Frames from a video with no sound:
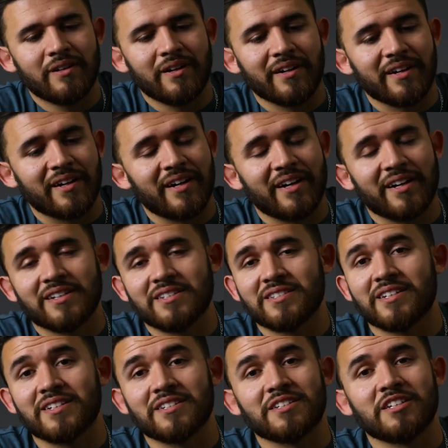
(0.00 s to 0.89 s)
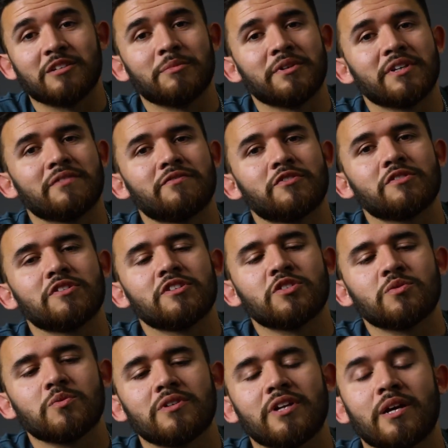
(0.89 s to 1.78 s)
And guys, that is going to be it for
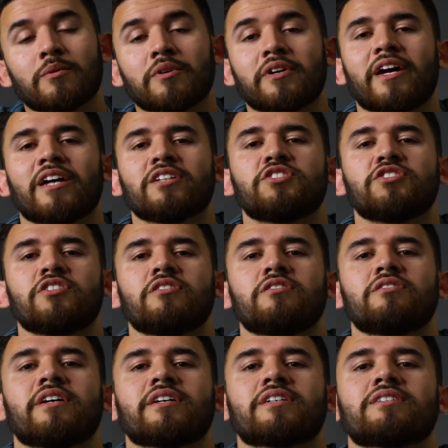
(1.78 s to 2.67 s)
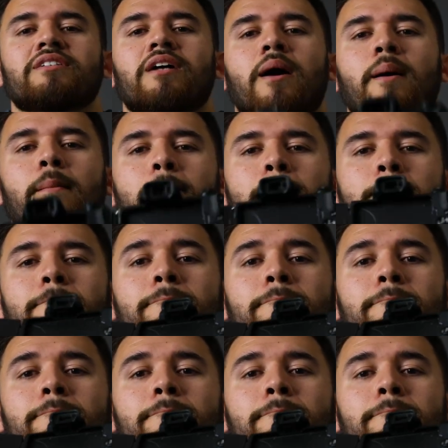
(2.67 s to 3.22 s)
this one. I will catch y'all next time.